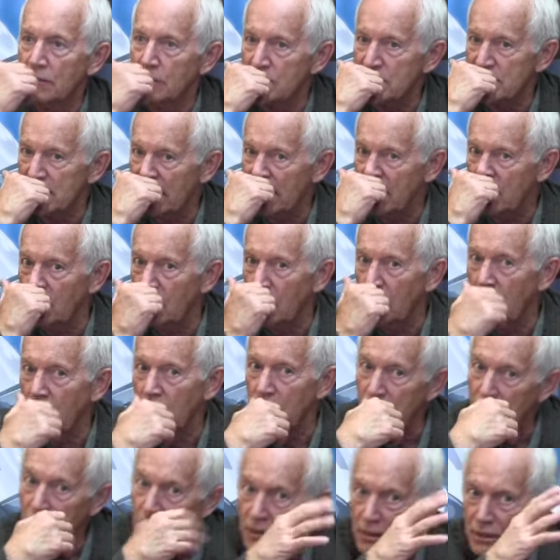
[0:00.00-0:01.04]
It was like
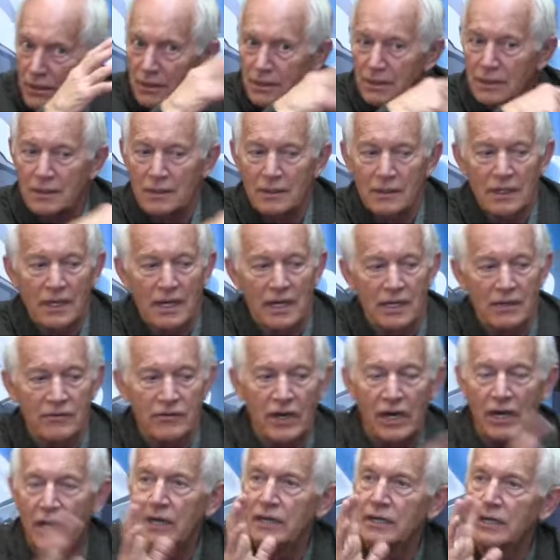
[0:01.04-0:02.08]
all uh, kind
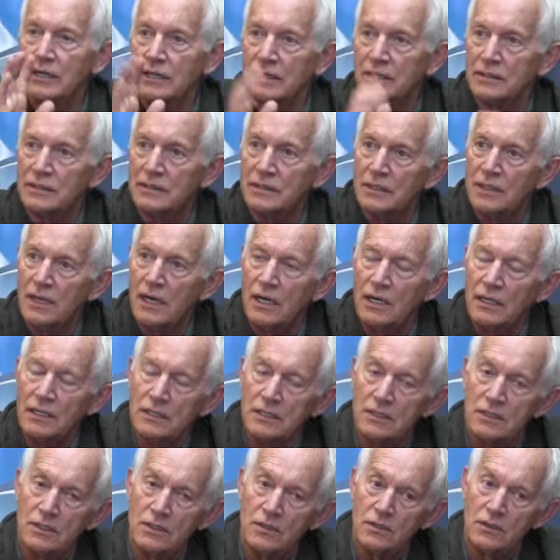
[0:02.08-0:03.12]
of hiding a lot,
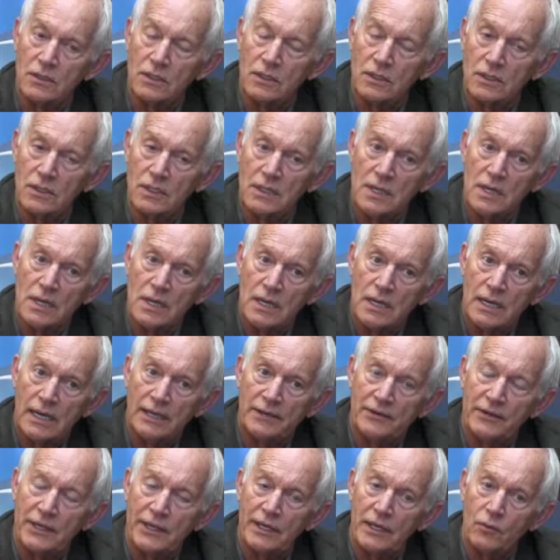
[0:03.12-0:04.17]
you know.
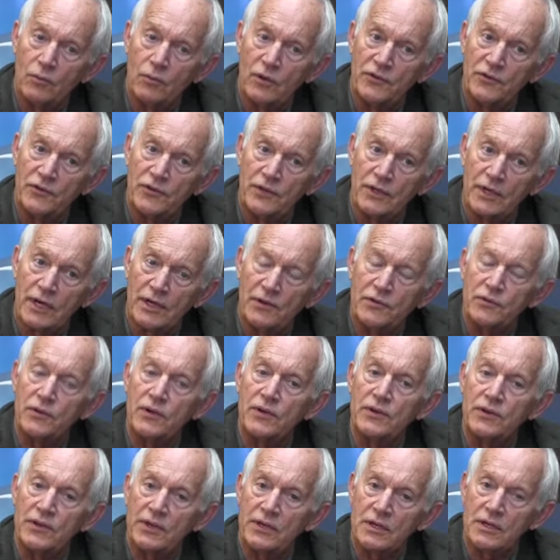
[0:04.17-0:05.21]
And then I went to the
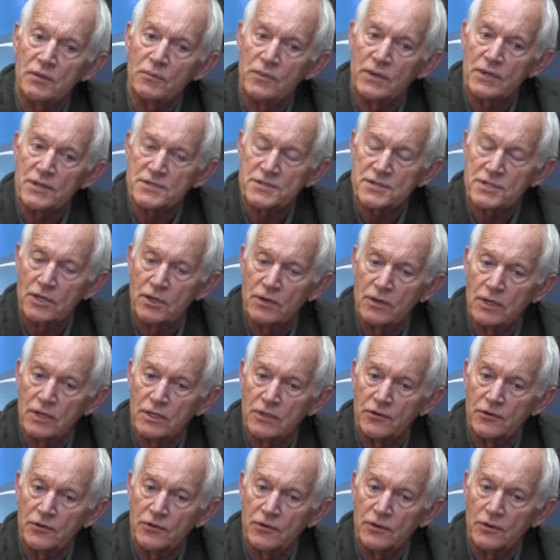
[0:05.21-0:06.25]
Guthrie Theater in
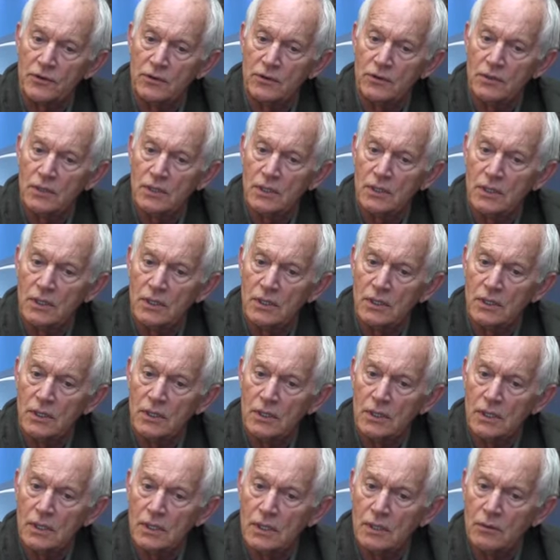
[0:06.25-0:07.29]
Minnesota to do,
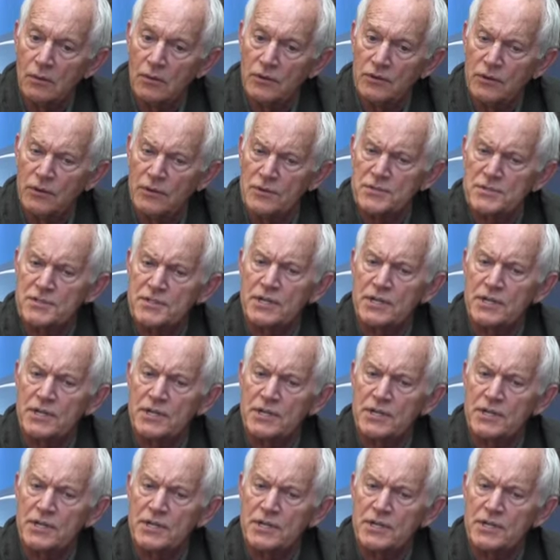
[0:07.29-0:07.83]
uh, we are doing